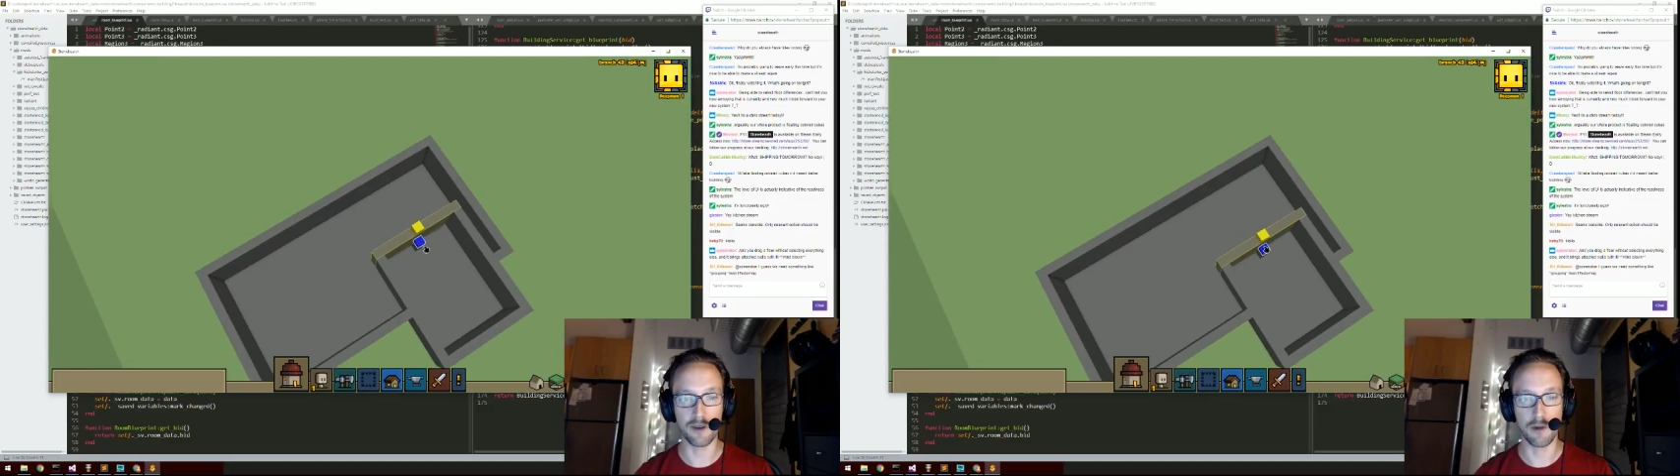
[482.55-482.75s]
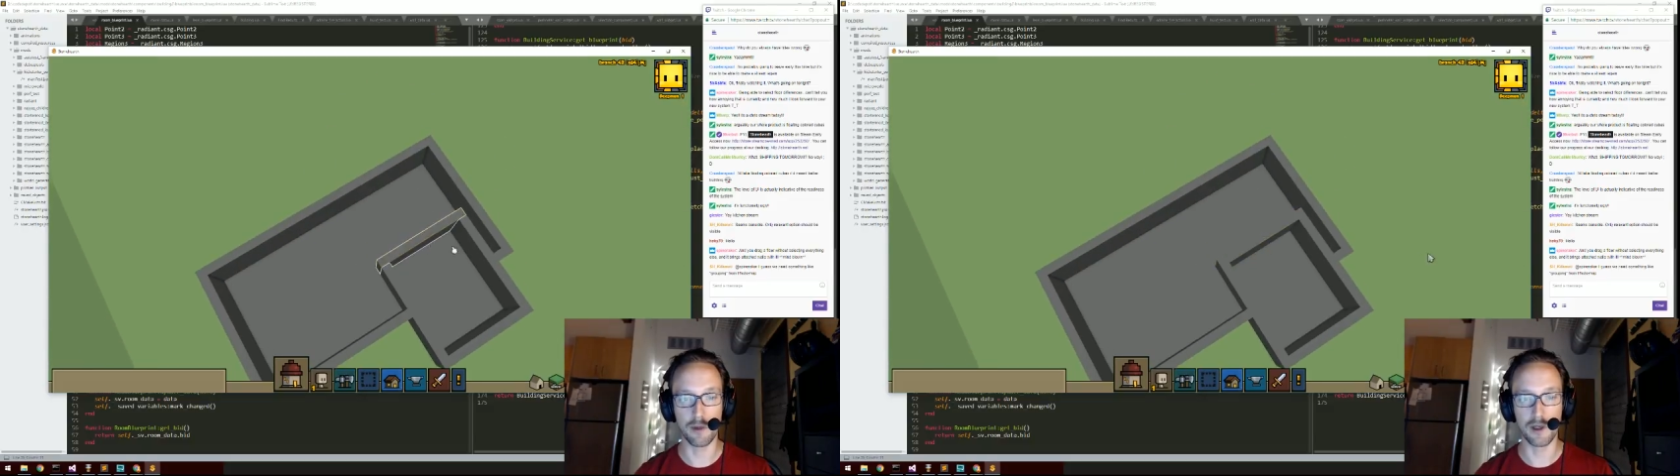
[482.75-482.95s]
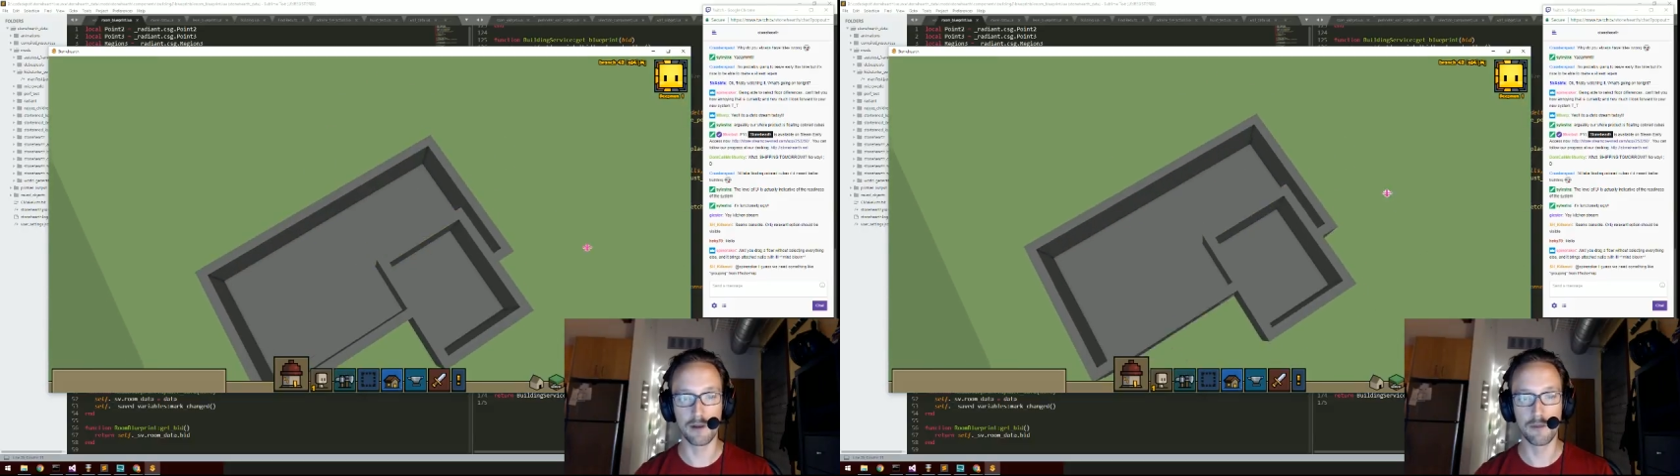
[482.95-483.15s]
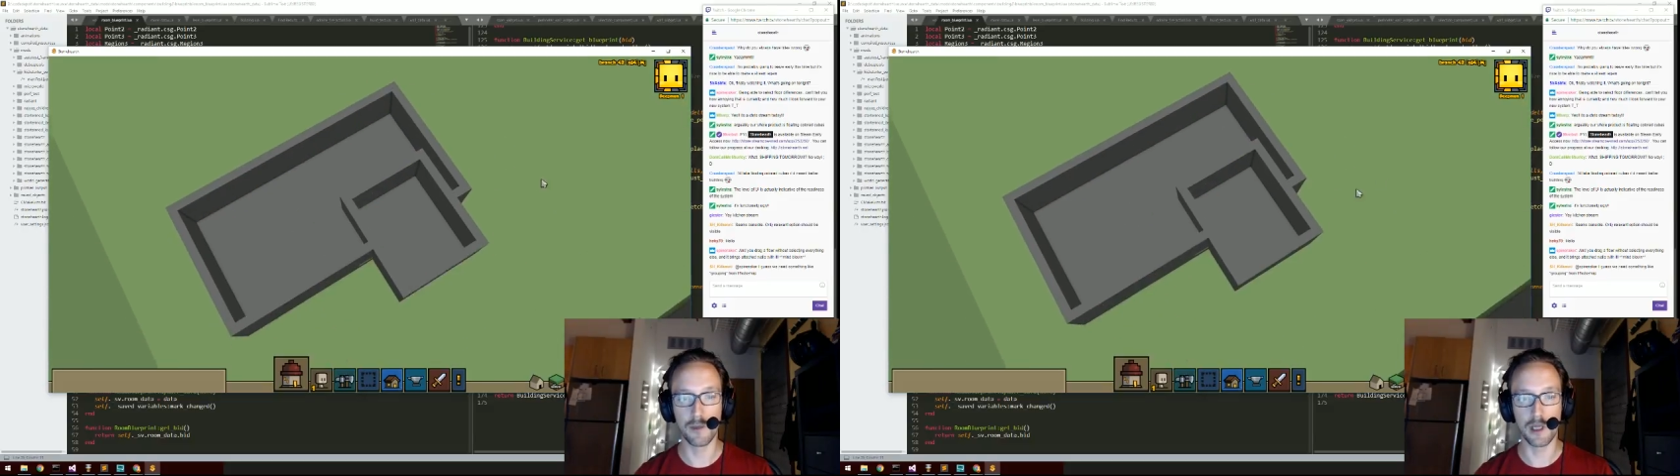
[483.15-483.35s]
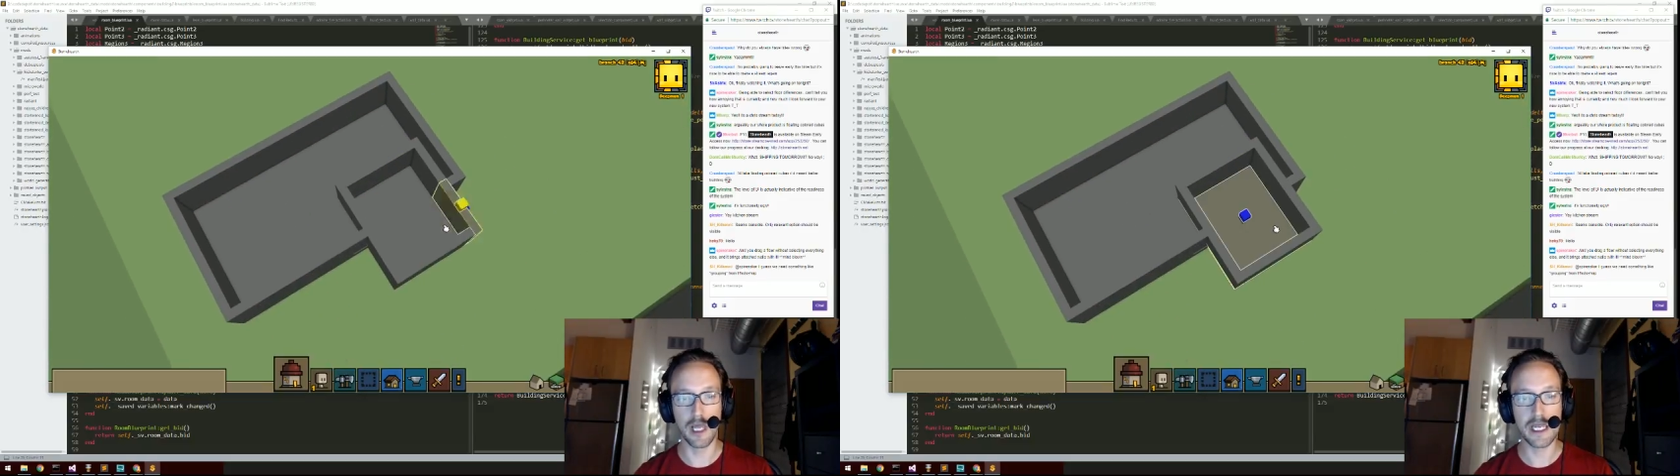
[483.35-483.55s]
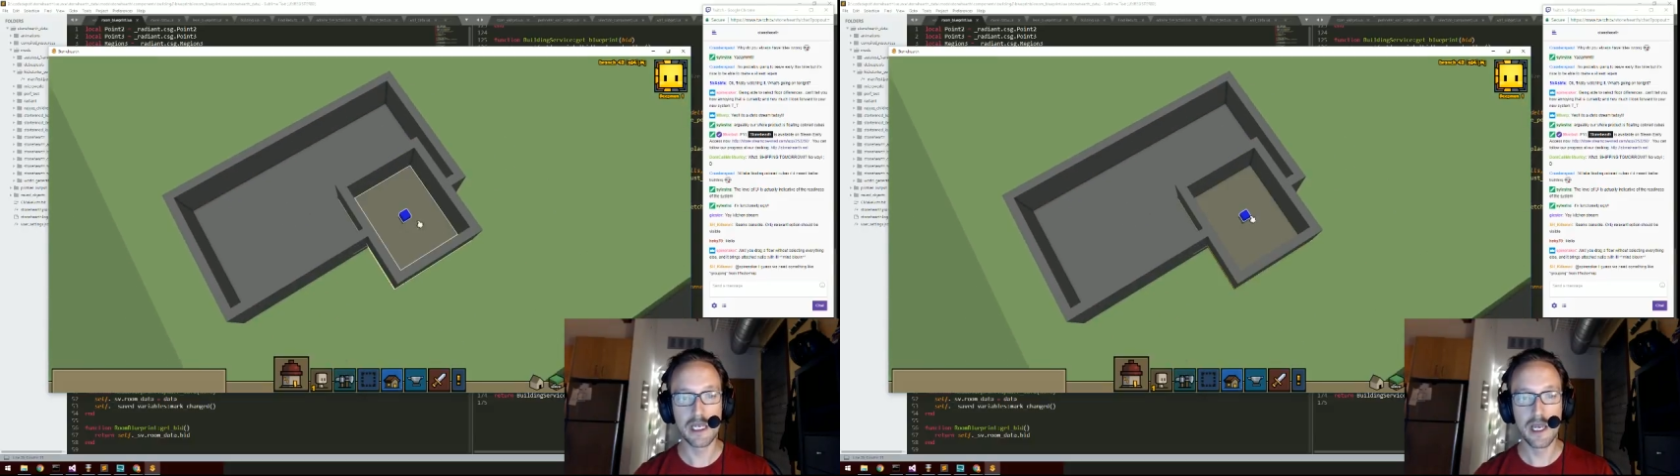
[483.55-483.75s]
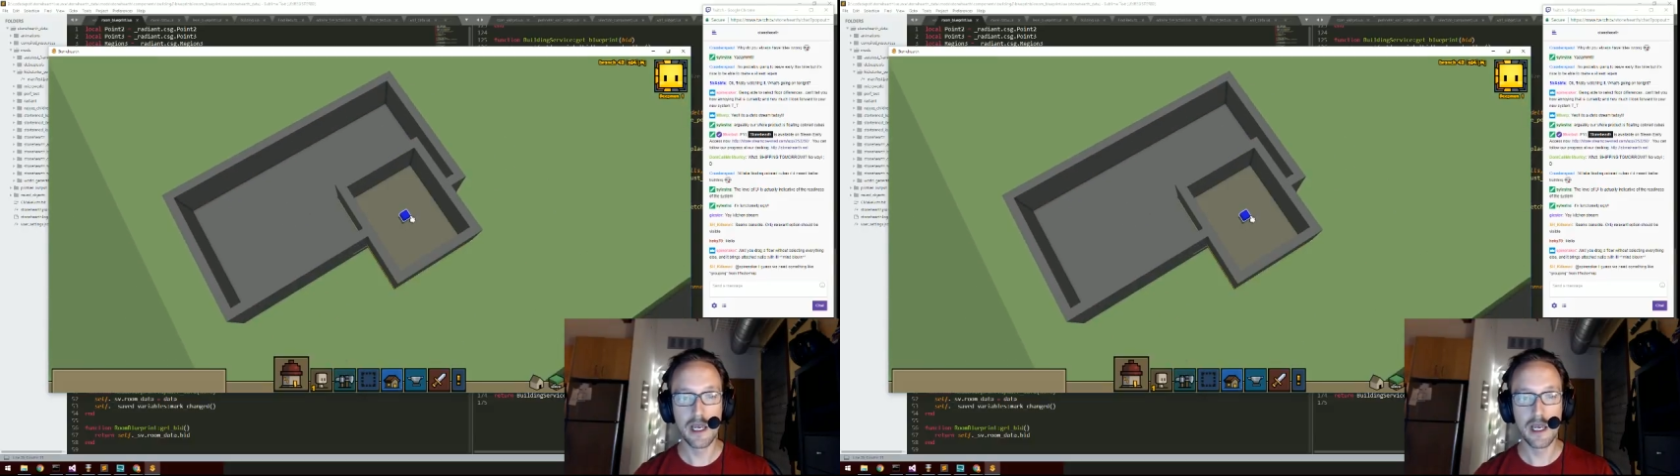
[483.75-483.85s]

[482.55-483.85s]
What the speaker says: as one would like,